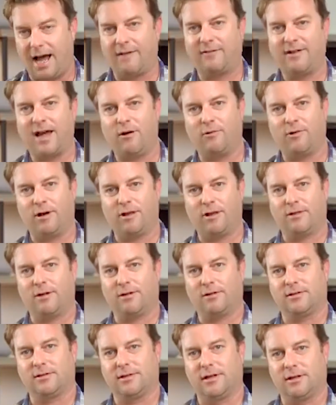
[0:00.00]
I've got one of
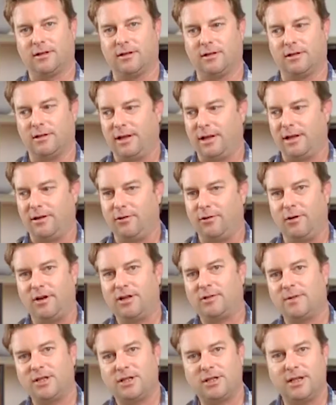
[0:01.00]
those little
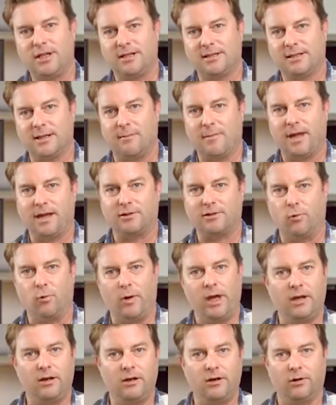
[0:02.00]
noise machines that makes
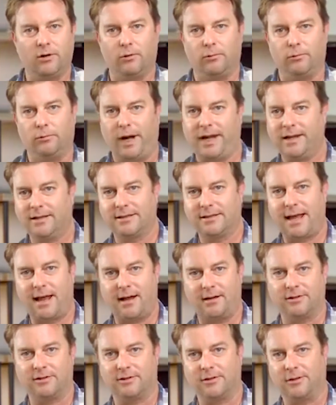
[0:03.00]
wind or rain
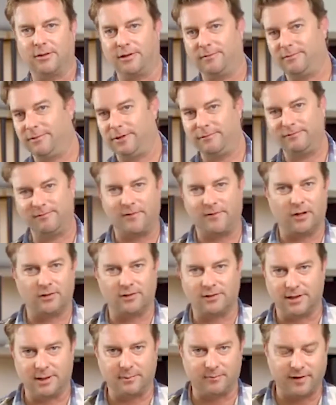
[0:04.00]
sounds so you fall
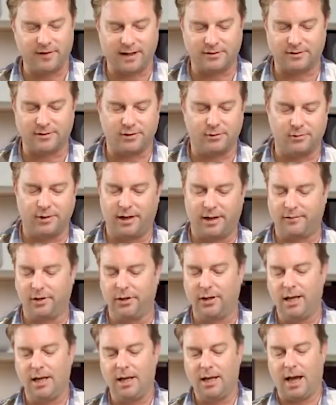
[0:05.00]
asleep faster or
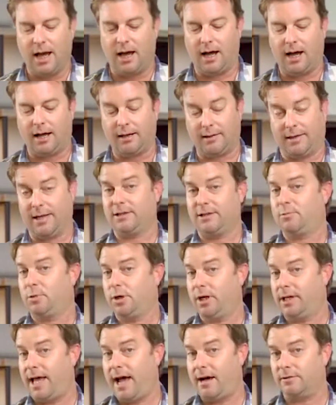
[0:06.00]
whatever. It gets
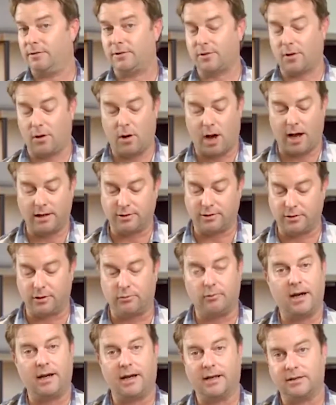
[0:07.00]
pretty loud, so I
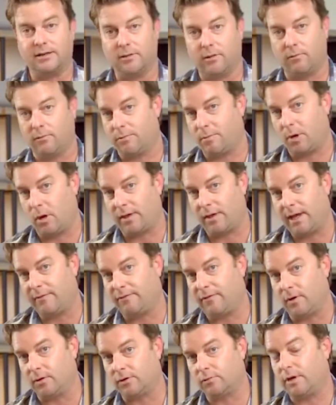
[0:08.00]
stood right next to it with both
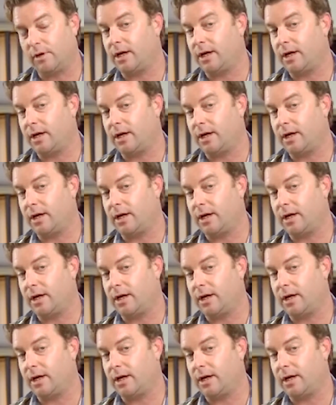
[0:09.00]
headphones.